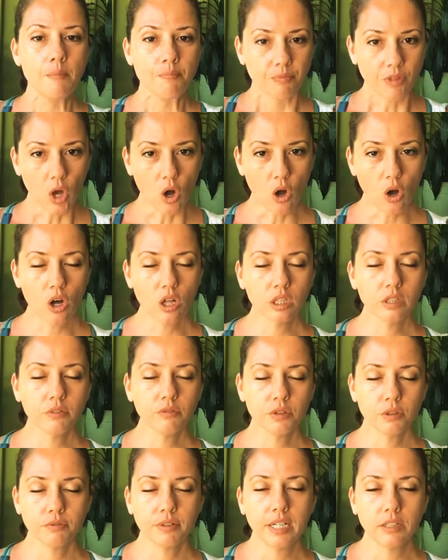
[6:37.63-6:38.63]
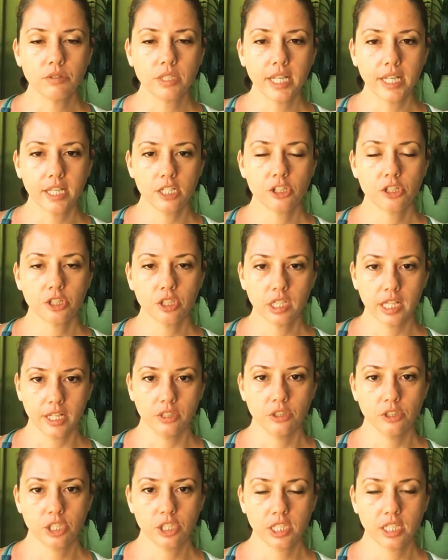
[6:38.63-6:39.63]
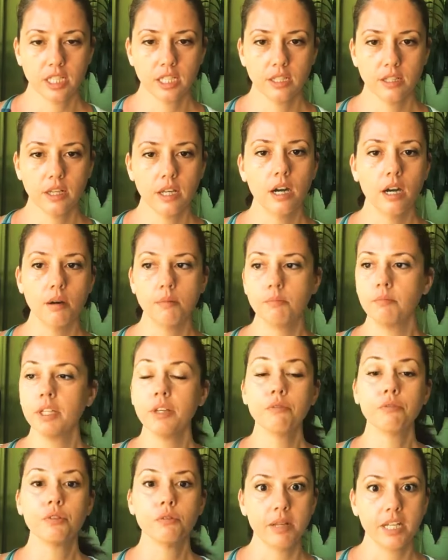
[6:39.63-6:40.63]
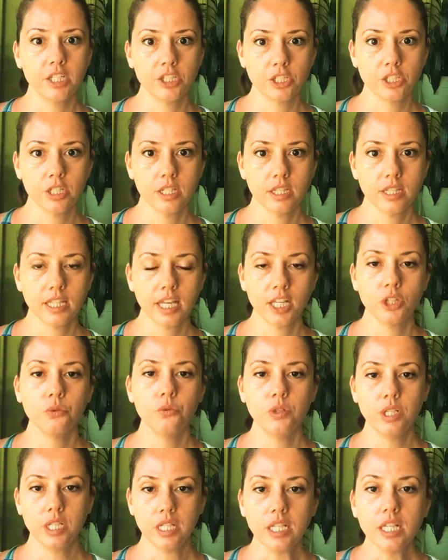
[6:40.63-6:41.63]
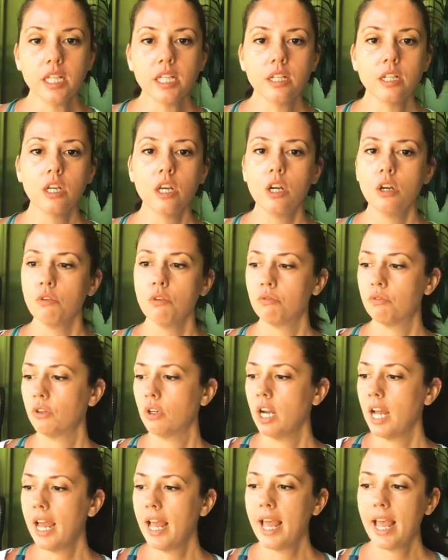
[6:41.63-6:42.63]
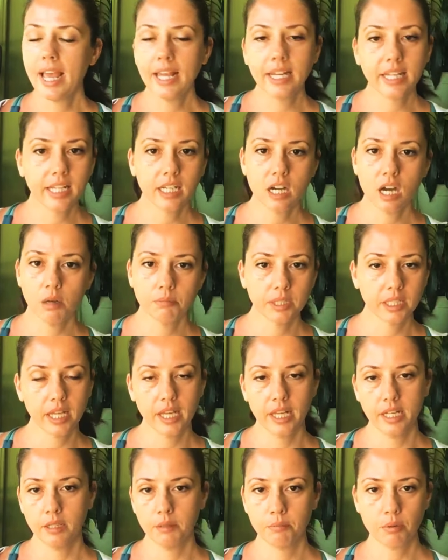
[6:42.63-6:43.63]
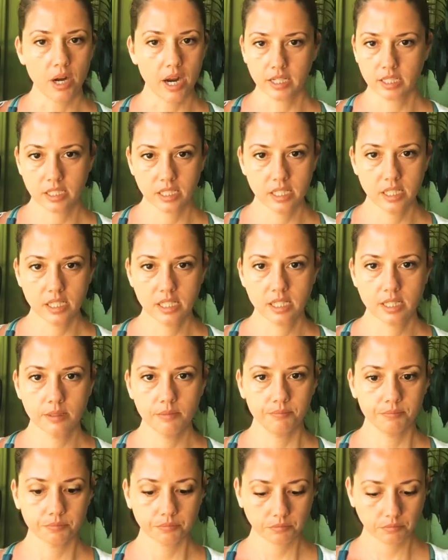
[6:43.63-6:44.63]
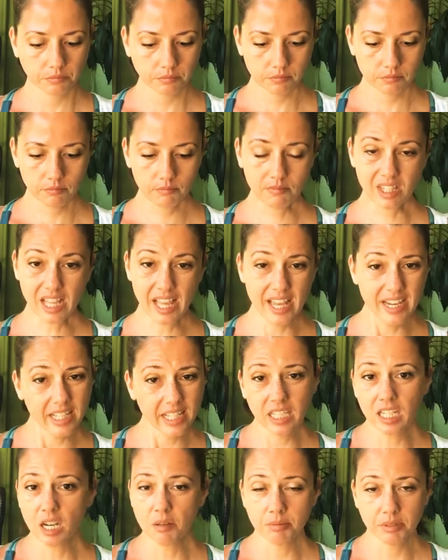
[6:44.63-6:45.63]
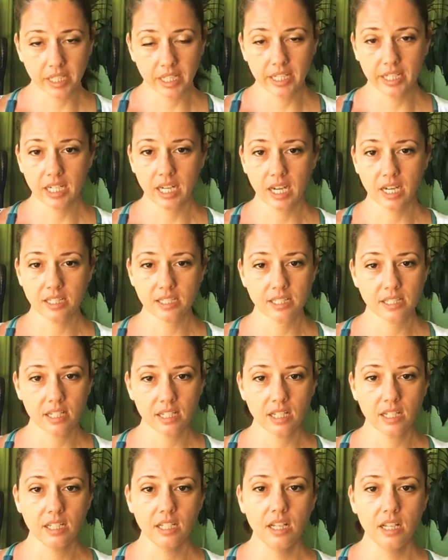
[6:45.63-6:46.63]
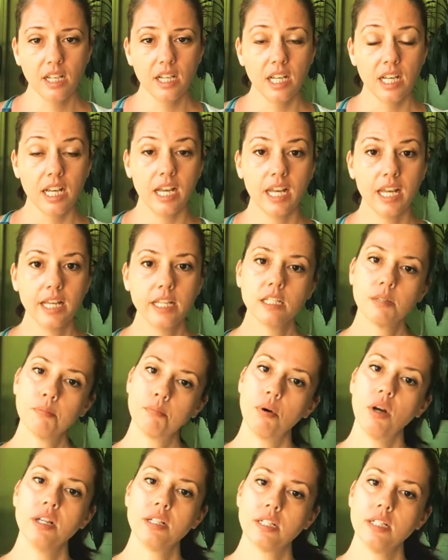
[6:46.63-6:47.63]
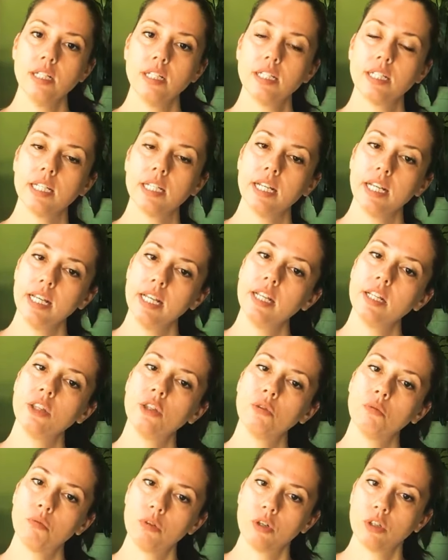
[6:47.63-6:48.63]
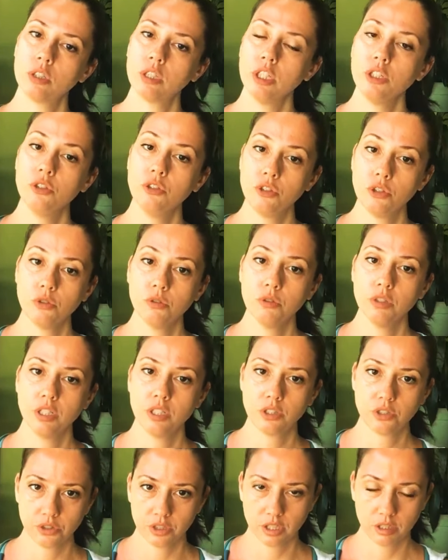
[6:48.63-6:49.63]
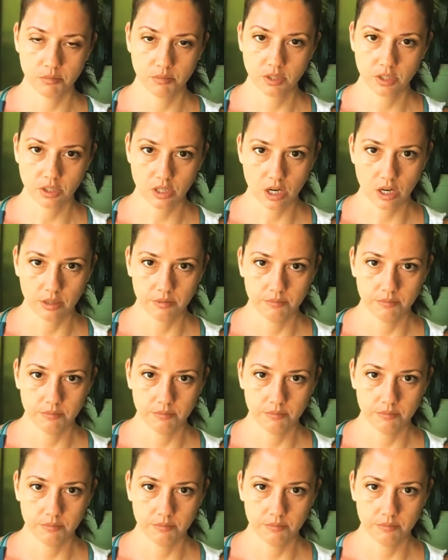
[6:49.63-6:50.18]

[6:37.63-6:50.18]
All of the foundational energy, information that you need for any complicated practice, any complicated asana, is present in the work that you do in Surya Namaskar.